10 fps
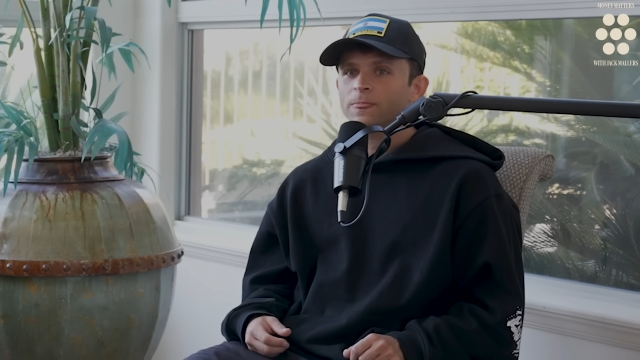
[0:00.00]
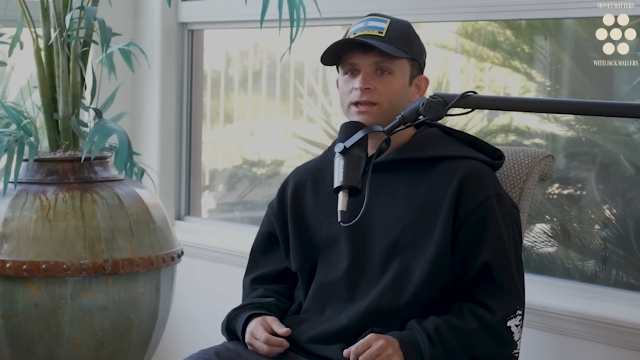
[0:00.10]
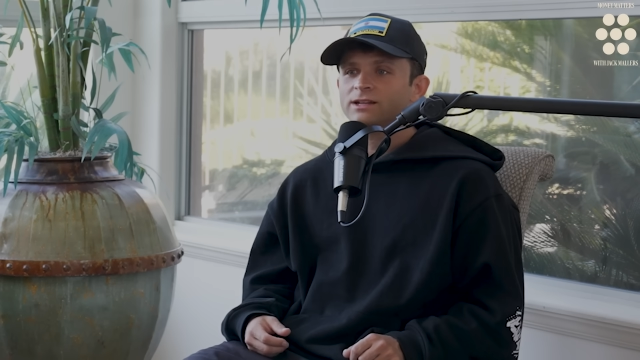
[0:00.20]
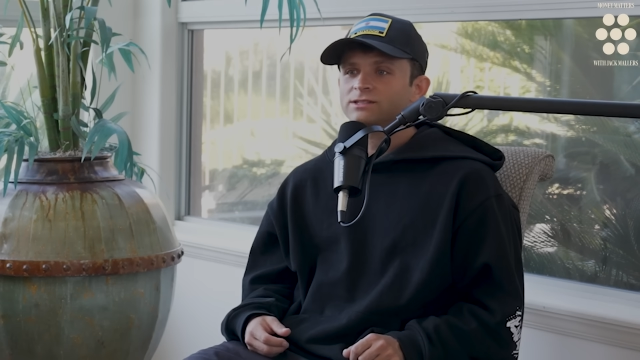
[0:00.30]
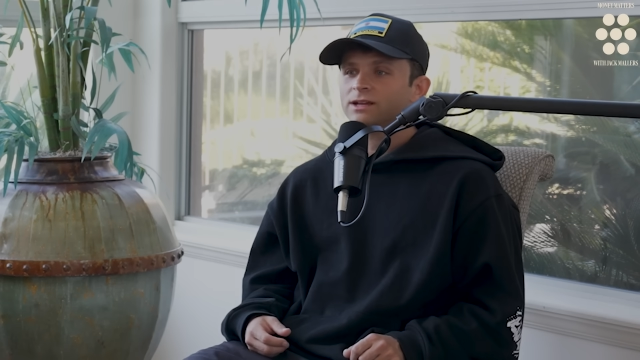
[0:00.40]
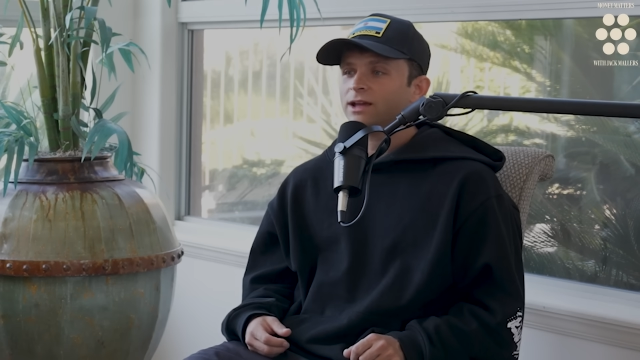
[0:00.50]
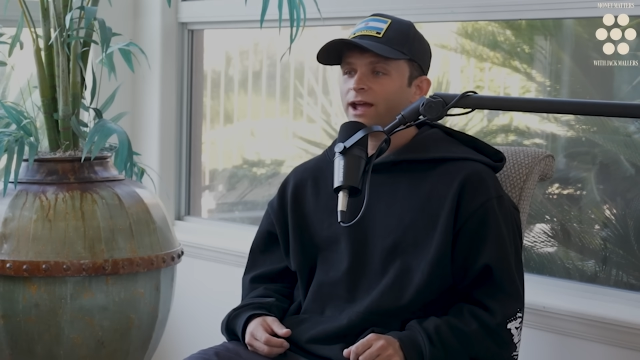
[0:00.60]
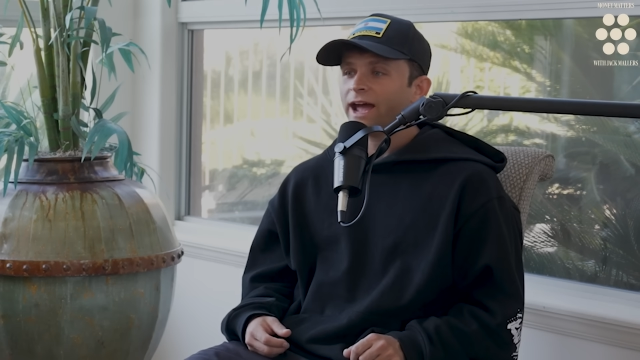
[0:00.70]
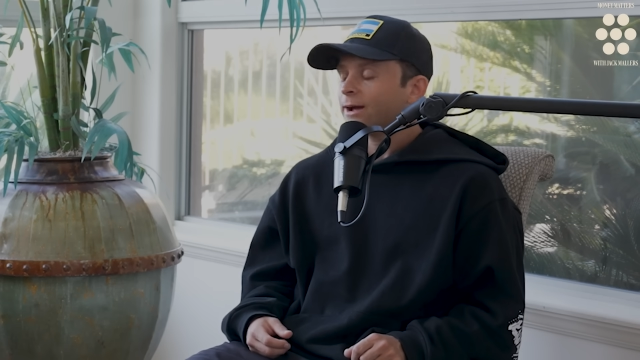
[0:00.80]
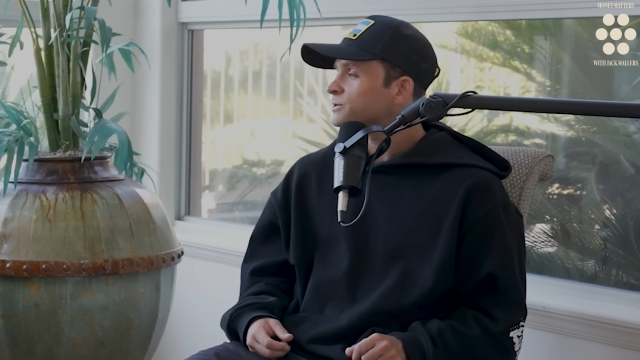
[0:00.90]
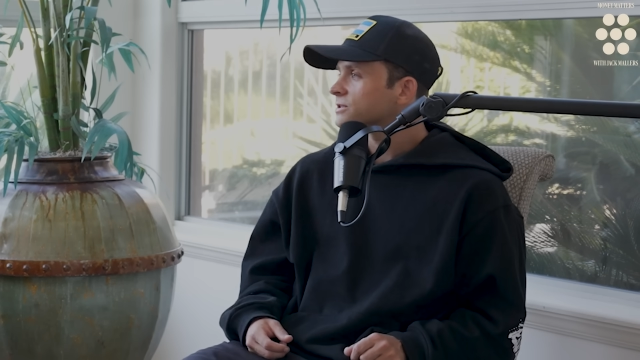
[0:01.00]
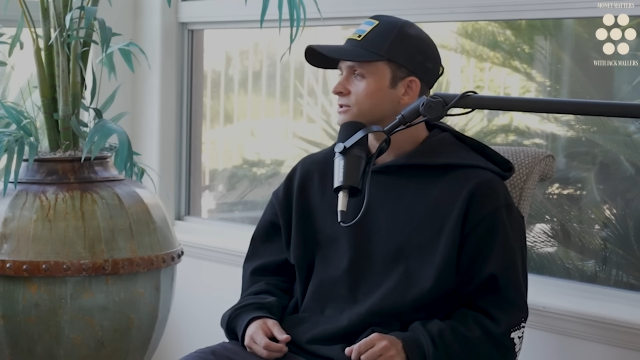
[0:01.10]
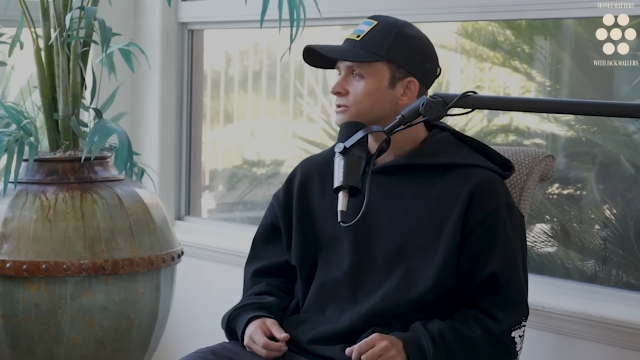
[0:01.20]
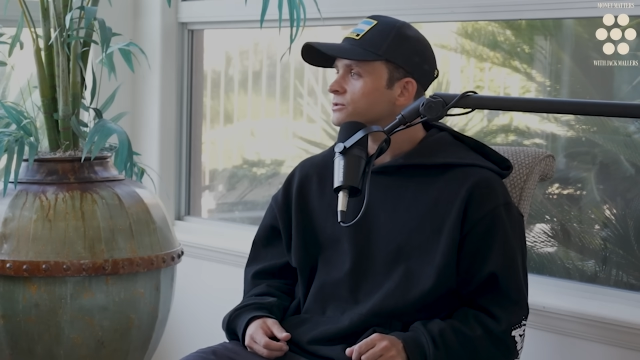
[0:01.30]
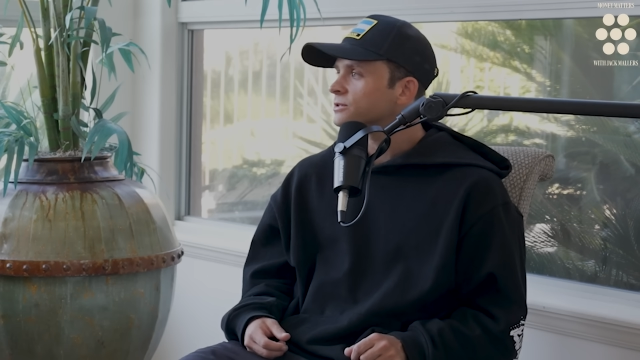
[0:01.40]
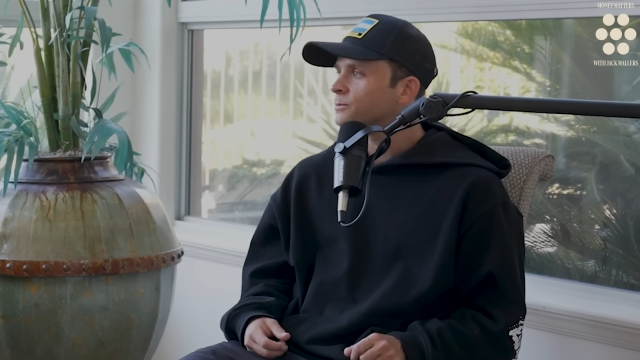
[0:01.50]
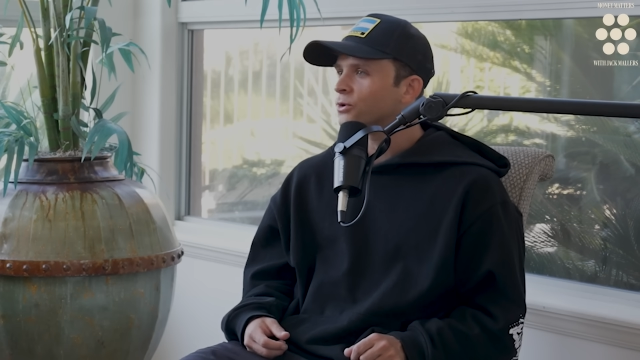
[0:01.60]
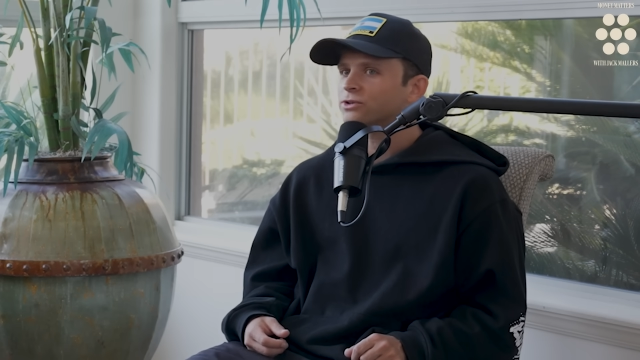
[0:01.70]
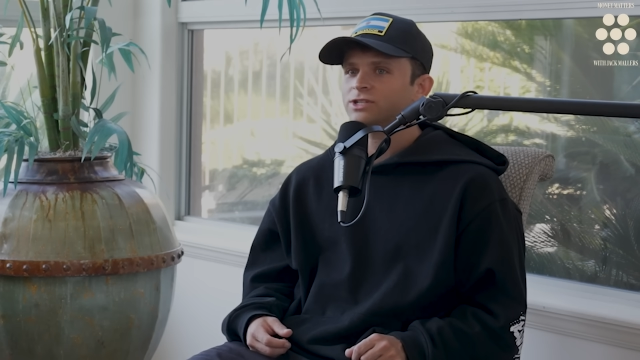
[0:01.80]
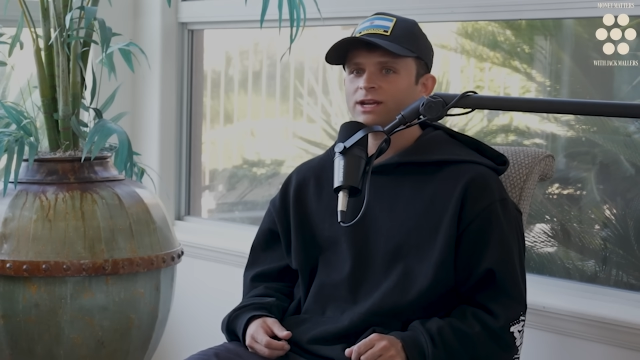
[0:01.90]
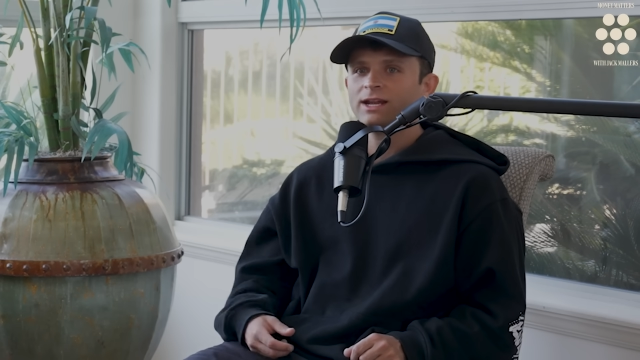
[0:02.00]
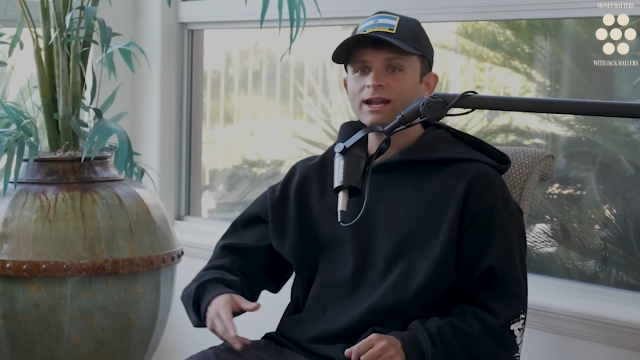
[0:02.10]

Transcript: it's absolutely bullshit.